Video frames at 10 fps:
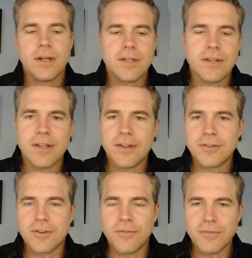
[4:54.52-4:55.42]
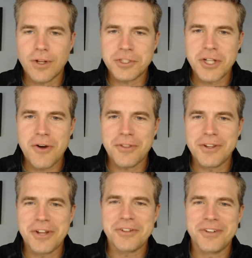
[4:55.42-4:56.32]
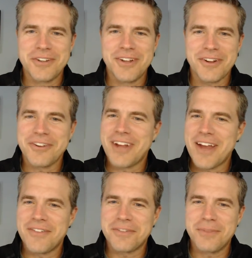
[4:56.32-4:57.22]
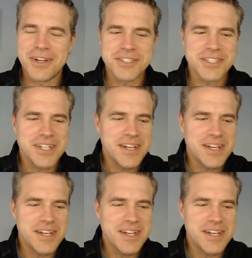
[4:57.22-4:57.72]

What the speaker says: That tends to flush out the likelihood that you're going to have as much.